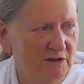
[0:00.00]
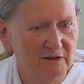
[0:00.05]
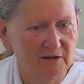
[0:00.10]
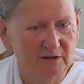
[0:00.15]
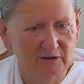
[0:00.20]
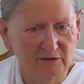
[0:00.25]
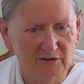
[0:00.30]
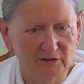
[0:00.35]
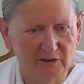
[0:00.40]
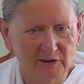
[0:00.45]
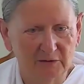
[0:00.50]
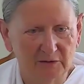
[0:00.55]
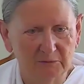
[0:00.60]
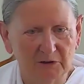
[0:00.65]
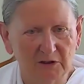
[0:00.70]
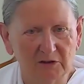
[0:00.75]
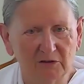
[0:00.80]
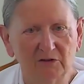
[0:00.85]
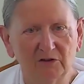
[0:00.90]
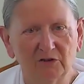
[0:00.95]
you see,
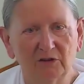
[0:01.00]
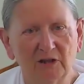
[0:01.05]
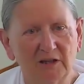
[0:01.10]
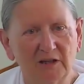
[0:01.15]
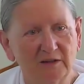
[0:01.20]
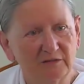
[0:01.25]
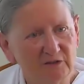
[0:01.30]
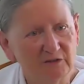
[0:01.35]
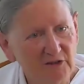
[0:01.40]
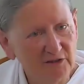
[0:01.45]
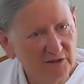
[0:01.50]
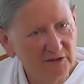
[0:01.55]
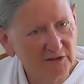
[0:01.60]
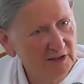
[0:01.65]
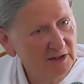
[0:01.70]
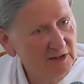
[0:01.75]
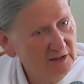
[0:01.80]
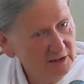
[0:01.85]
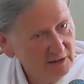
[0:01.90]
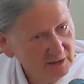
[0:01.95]
because you have to
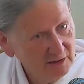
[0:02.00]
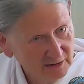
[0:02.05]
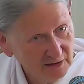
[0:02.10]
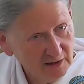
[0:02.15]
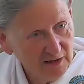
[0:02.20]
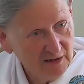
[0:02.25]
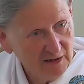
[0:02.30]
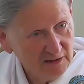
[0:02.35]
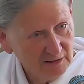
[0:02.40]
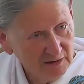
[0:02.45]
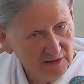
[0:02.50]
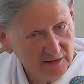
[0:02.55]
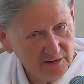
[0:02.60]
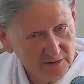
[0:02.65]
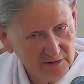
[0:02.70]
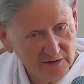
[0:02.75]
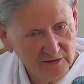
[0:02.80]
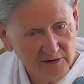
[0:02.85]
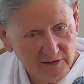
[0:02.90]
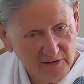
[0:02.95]
say
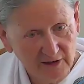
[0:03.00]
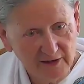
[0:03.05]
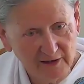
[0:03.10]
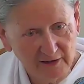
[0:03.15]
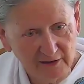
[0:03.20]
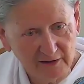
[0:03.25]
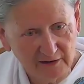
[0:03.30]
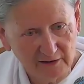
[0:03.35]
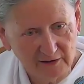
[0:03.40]
good day.